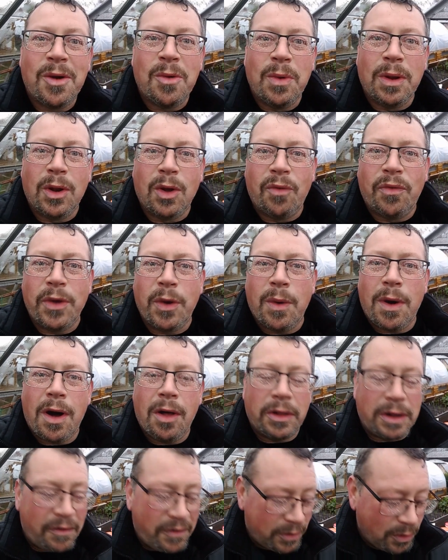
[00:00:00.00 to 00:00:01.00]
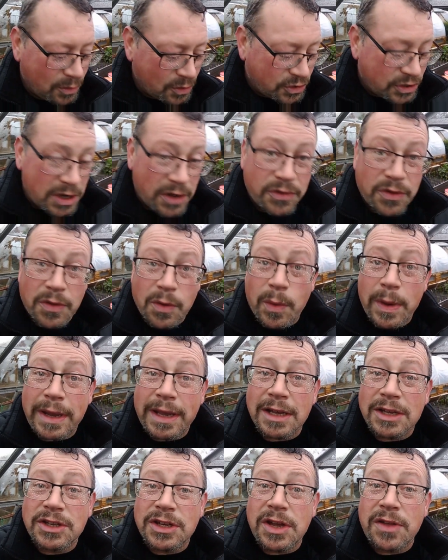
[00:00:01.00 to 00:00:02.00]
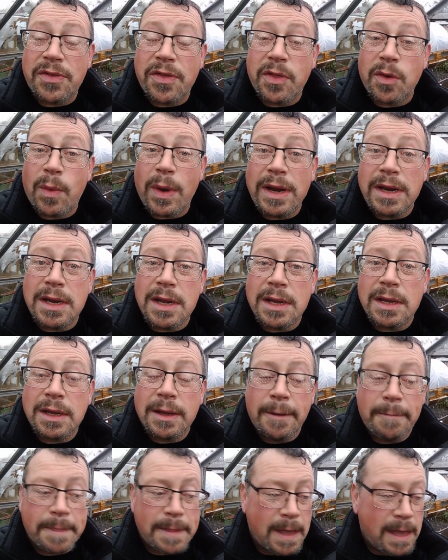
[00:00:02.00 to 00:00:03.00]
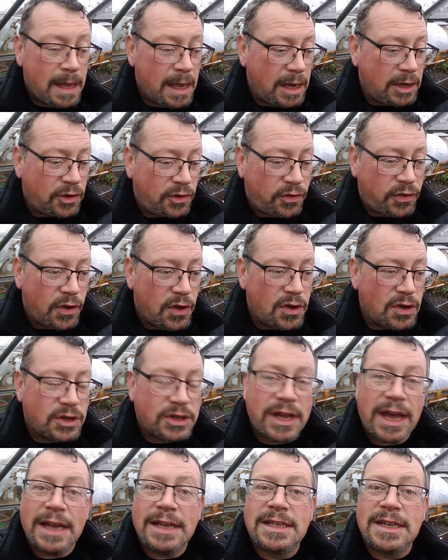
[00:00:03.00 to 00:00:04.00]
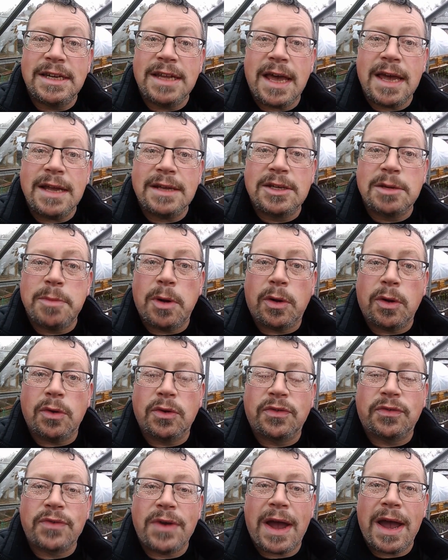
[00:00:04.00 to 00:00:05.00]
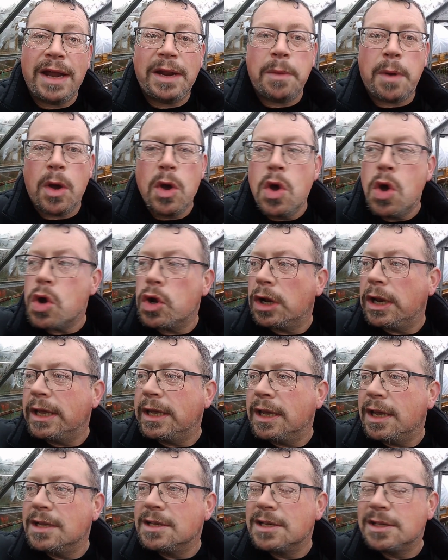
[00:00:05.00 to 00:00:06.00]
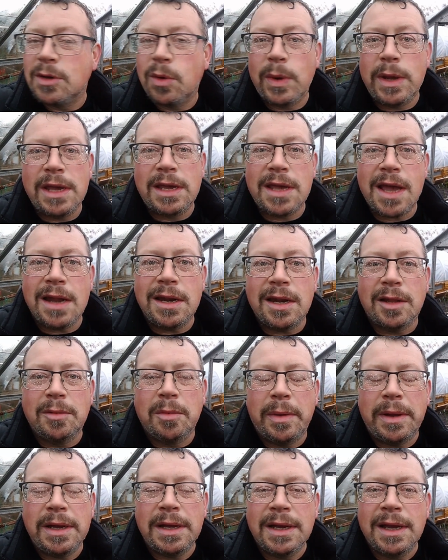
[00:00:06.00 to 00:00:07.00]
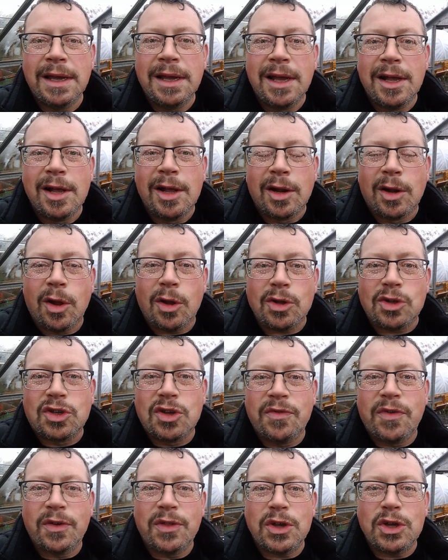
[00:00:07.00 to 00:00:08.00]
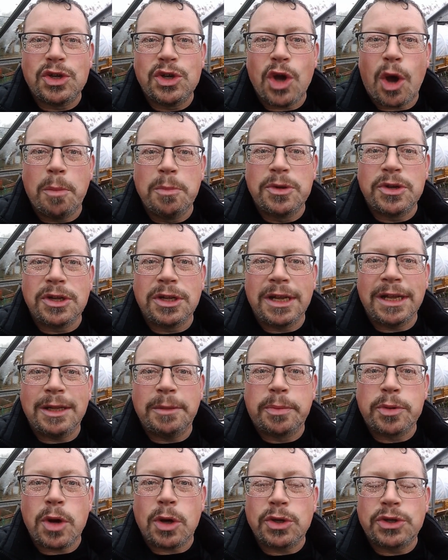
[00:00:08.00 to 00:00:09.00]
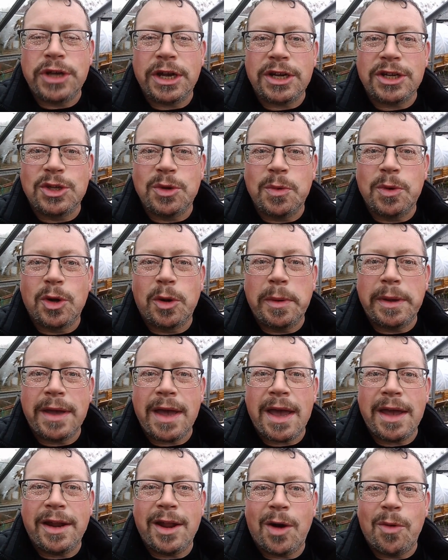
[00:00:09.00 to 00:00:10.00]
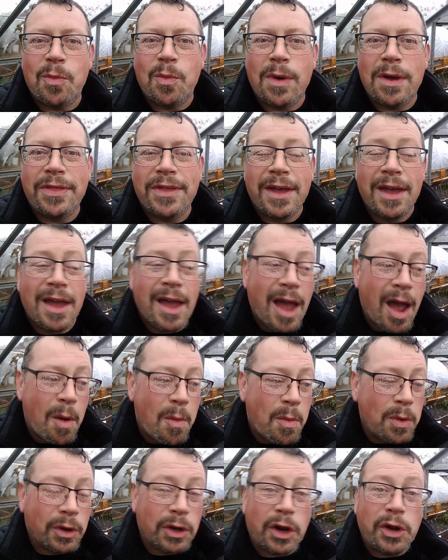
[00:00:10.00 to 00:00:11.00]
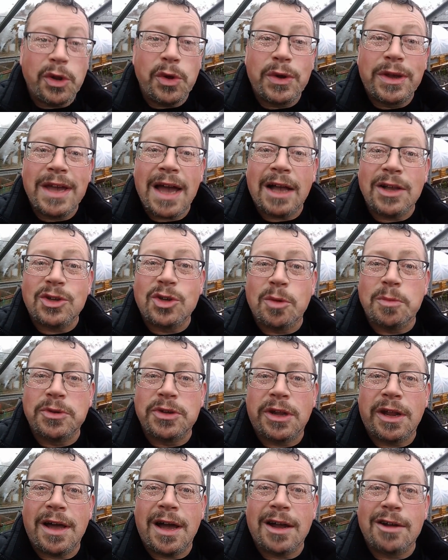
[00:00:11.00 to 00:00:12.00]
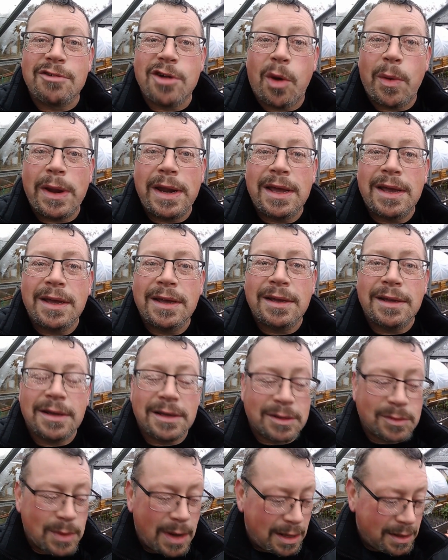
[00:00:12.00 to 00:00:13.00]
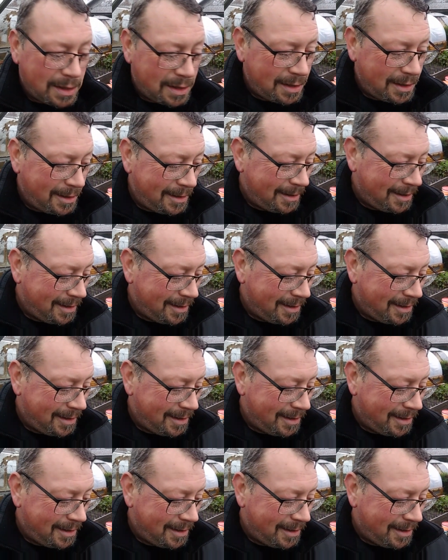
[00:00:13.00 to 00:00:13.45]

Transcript: We love you all, and if I don't see you through the week, I'll see you through the window. It's Thursday today, tomorrow's Friday, we're hurtling into the weekend, and there'll be lots of other jobs and little projects that we're going to be getting on with, and we're going to do catch-ups on our growing as well.